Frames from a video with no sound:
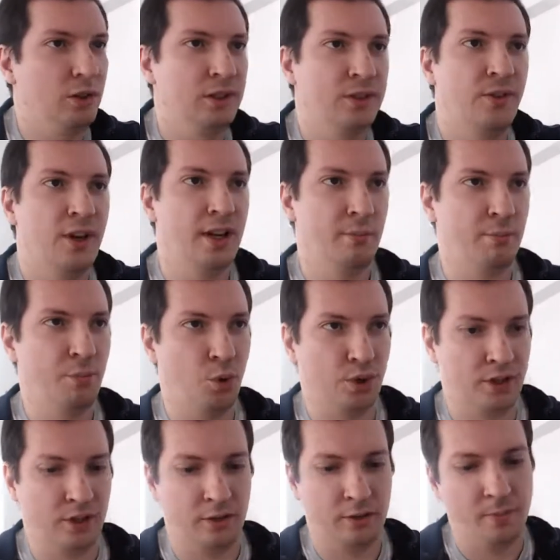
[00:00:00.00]
very
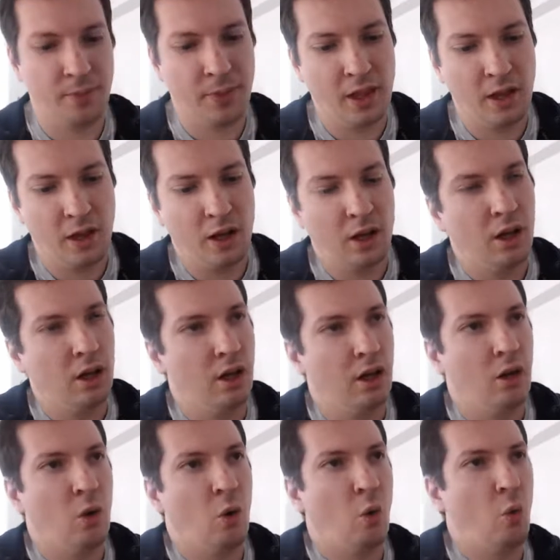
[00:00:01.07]
important.
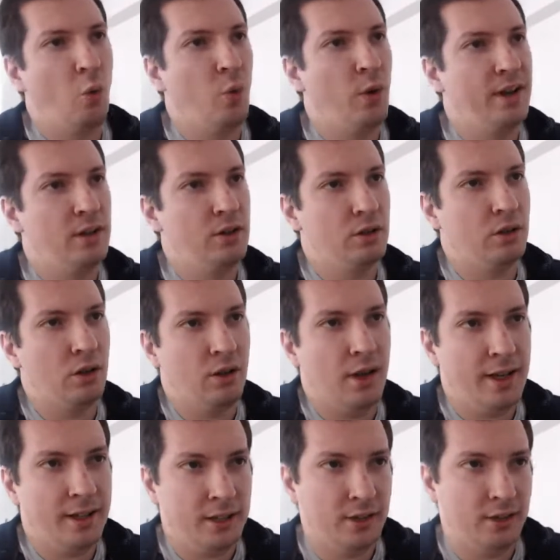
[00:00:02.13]
When you
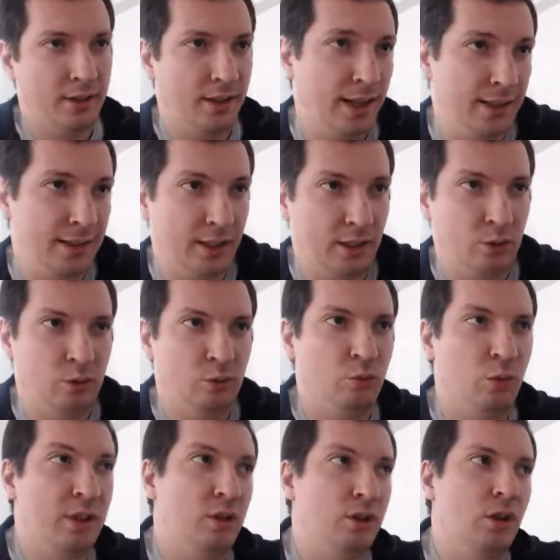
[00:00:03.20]
collect data and
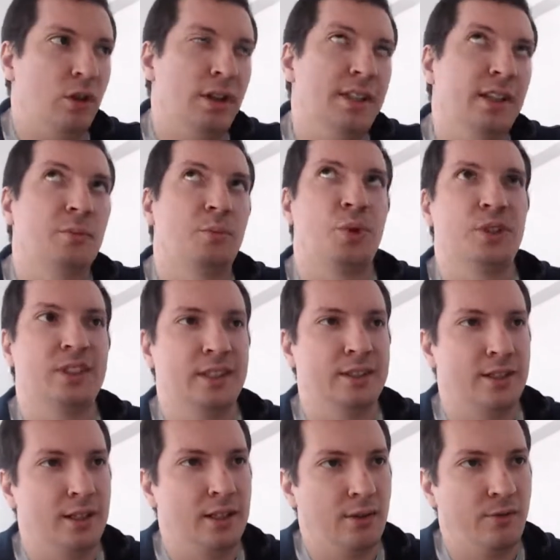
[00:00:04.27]
when you collect and process
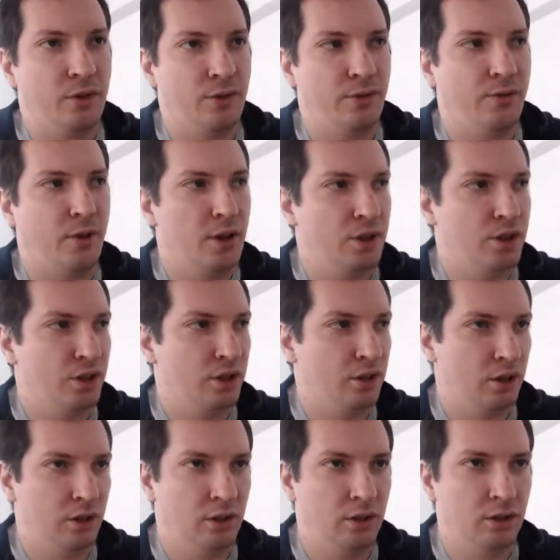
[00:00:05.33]
data for
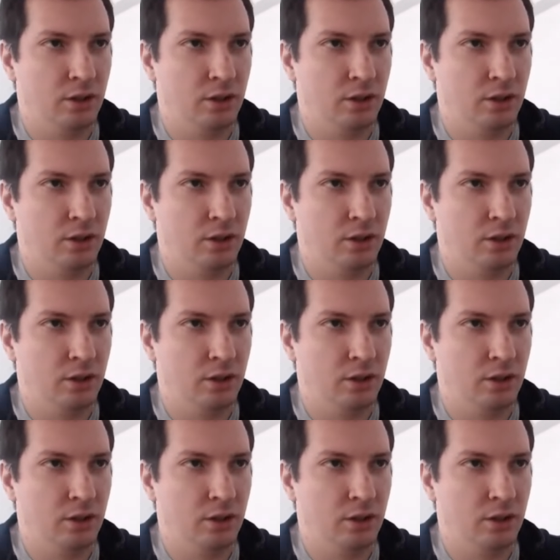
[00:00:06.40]
functional